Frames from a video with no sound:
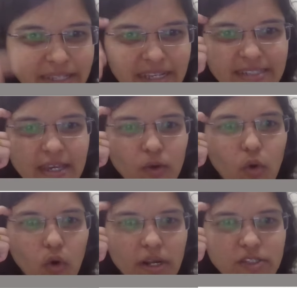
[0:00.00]
is asking,
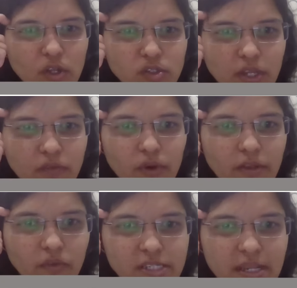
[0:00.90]
gold is also
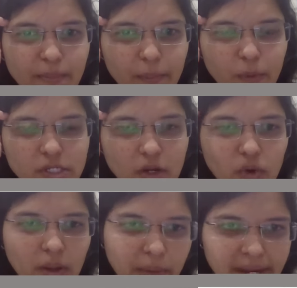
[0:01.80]
inversely proportional to
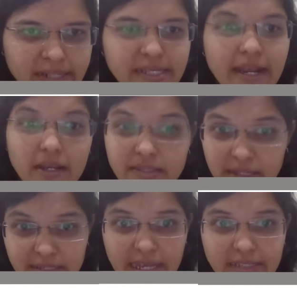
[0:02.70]
our markets. And answer
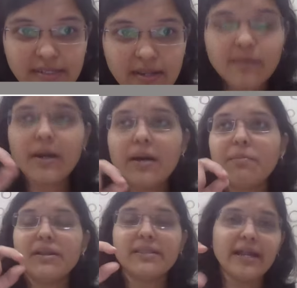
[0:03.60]
is yes, Ridhima.
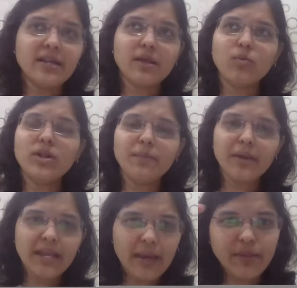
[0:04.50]
But that would
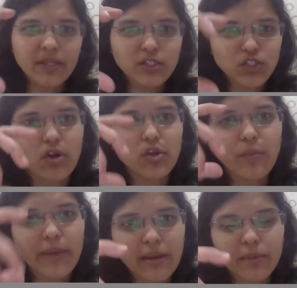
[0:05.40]
typically happen in the short to
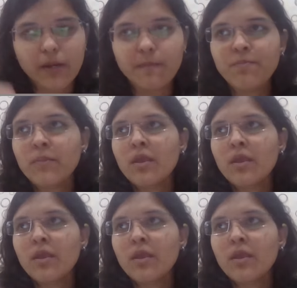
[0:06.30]
medium term.